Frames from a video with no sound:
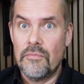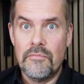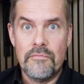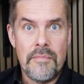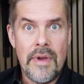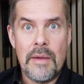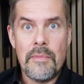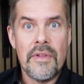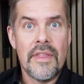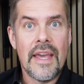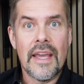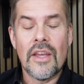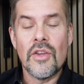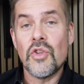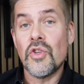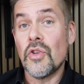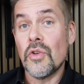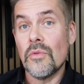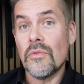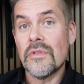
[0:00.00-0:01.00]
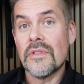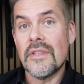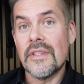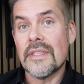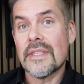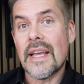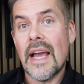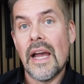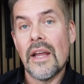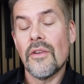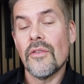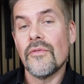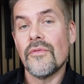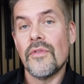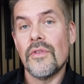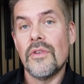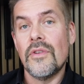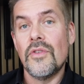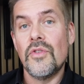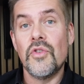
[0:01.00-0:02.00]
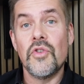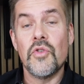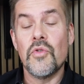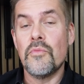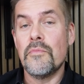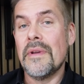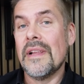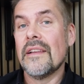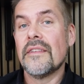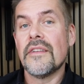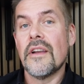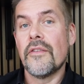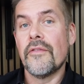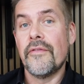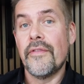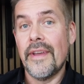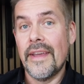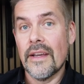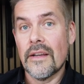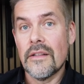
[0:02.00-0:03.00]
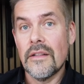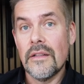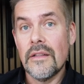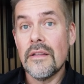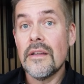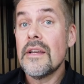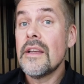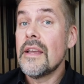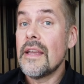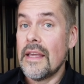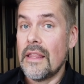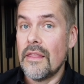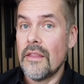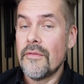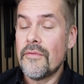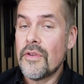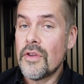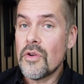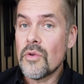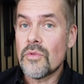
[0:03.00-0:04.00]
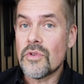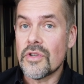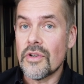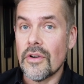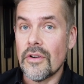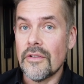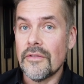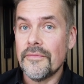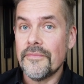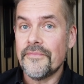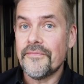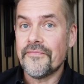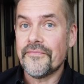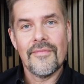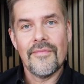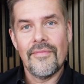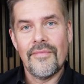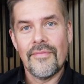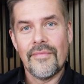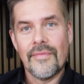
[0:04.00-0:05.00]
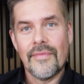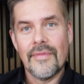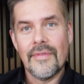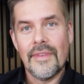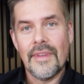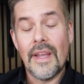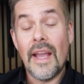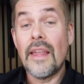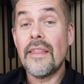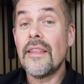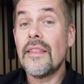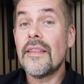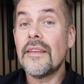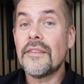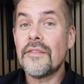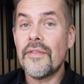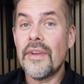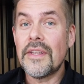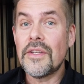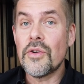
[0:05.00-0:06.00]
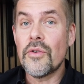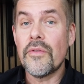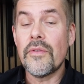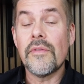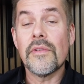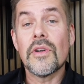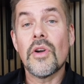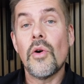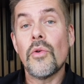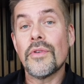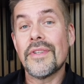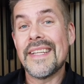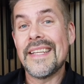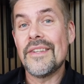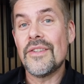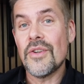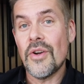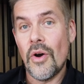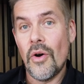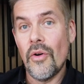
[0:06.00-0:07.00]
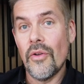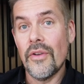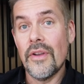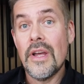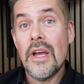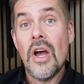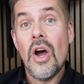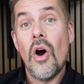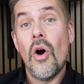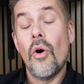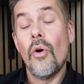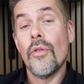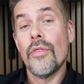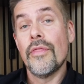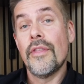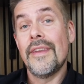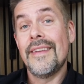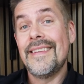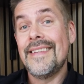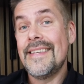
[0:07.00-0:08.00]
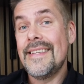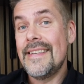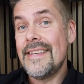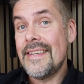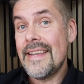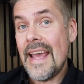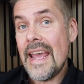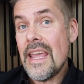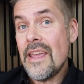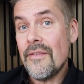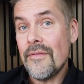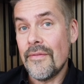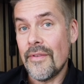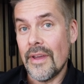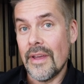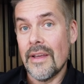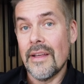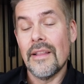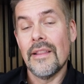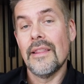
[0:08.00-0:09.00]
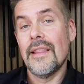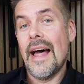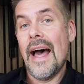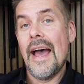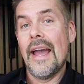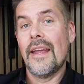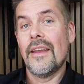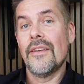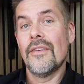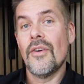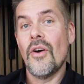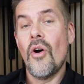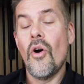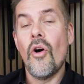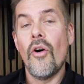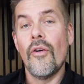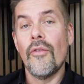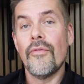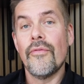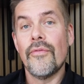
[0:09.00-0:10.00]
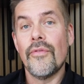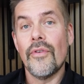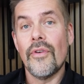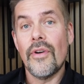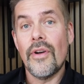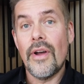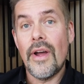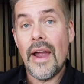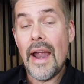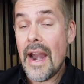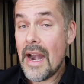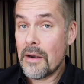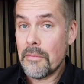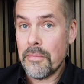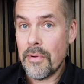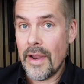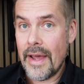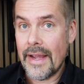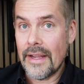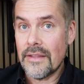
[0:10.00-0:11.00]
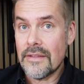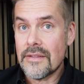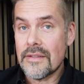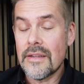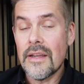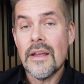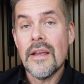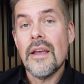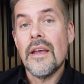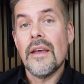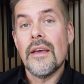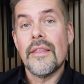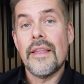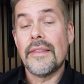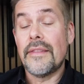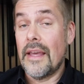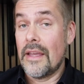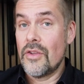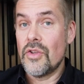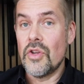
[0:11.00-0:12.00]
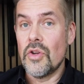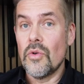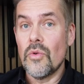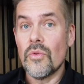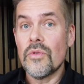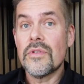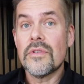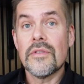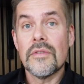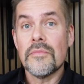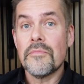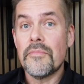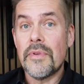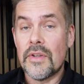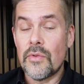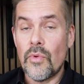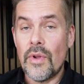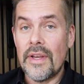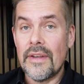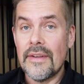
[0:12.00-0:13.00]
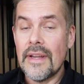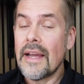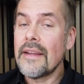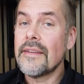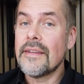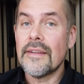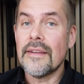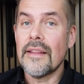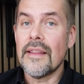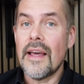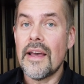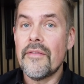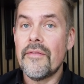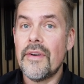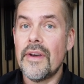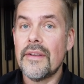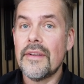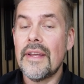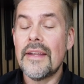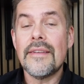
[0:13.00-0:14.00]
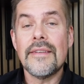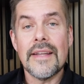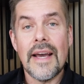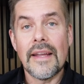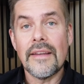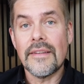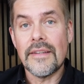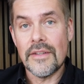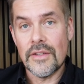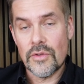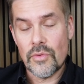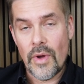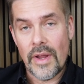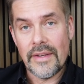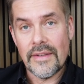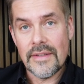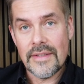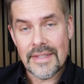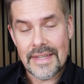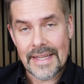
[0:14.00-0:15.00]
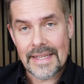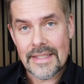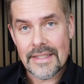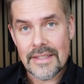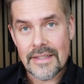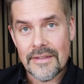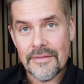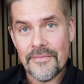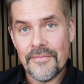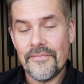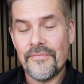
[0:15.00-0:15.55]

maybe they can use this kind of new military vehicle in the future. And in this video we will continue on the Navy line of airplanes that they use between 1911 and 1926.